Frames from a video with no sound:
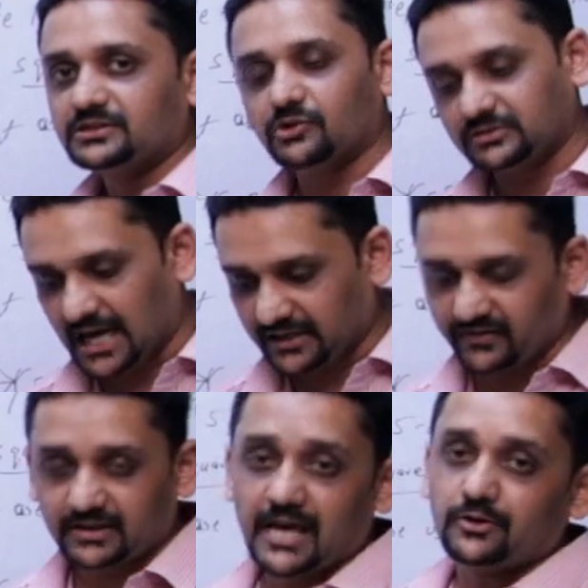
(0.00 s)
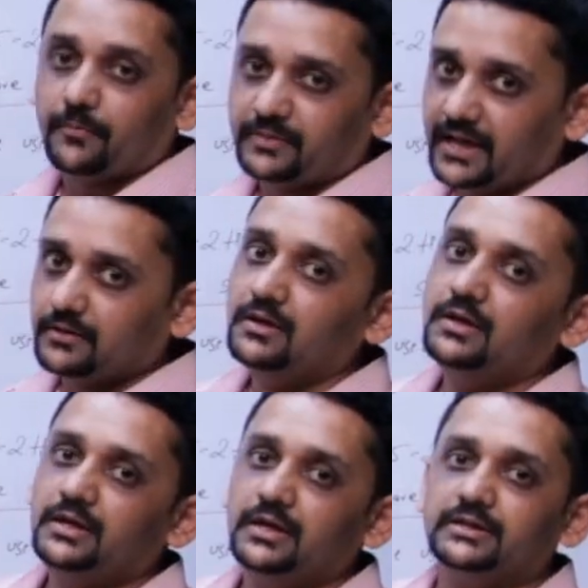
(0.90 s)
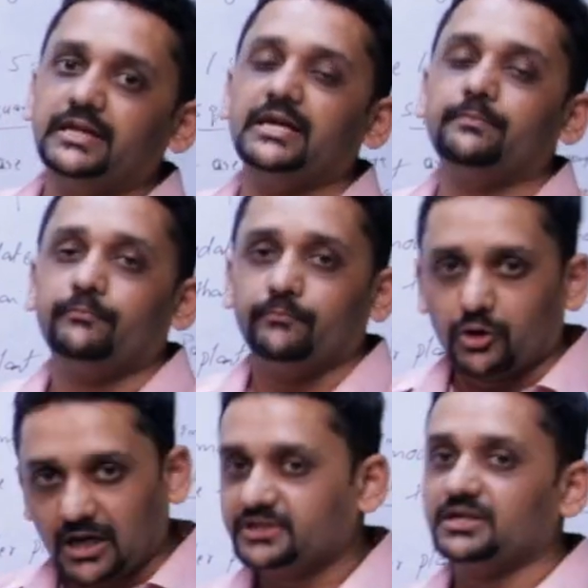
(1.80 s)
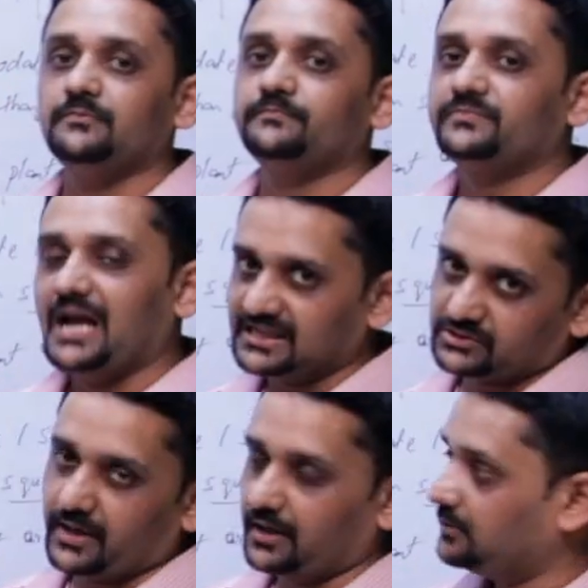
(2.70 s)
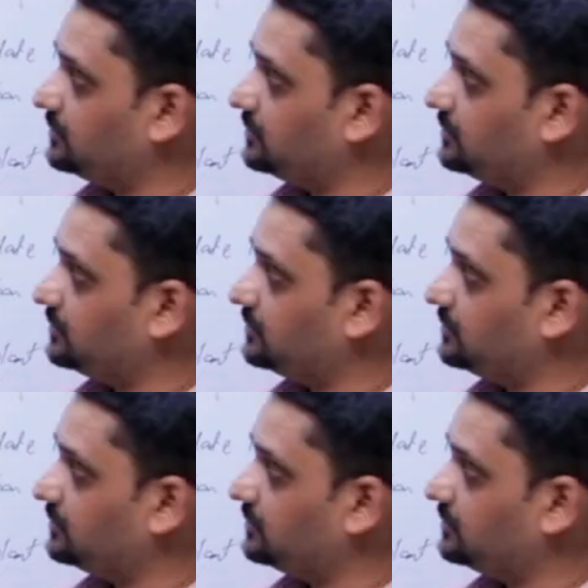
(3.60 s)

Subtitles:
so that we can obtain the production as well.